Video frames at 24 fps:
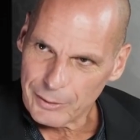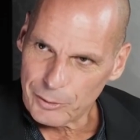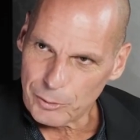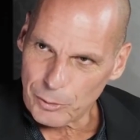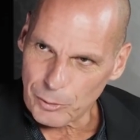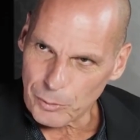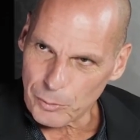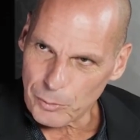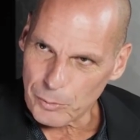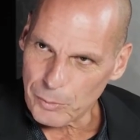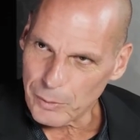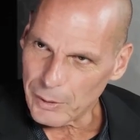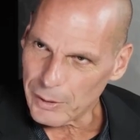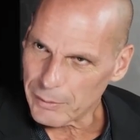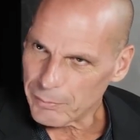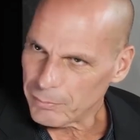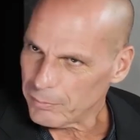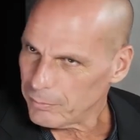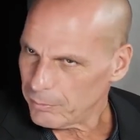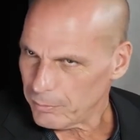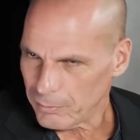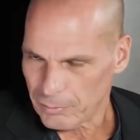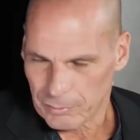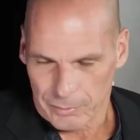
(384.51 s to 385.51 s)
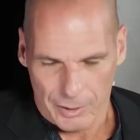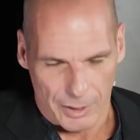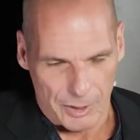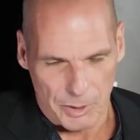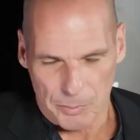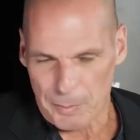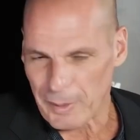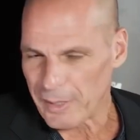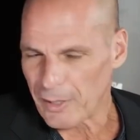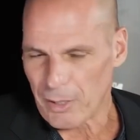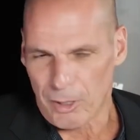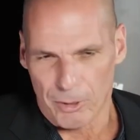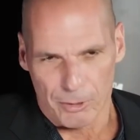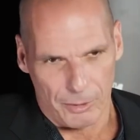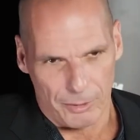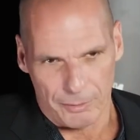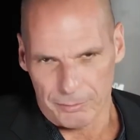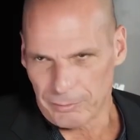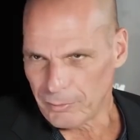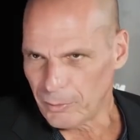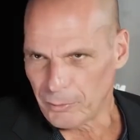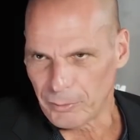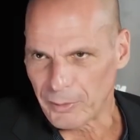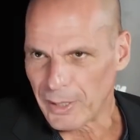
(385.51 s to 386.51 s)
to I spent the whole
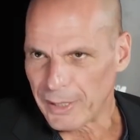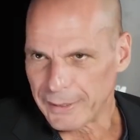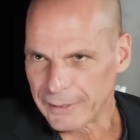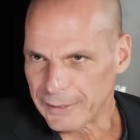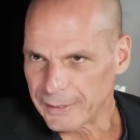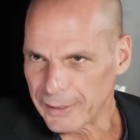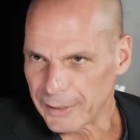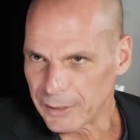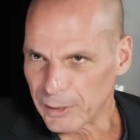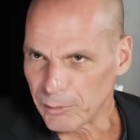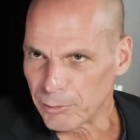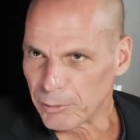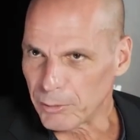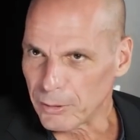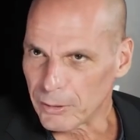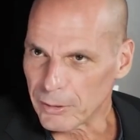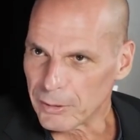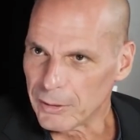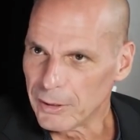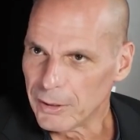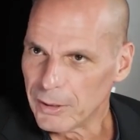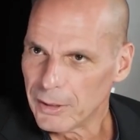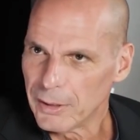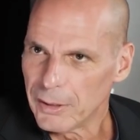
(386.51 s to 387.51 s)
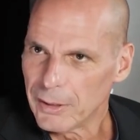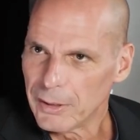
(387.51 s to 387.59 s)
of 1984,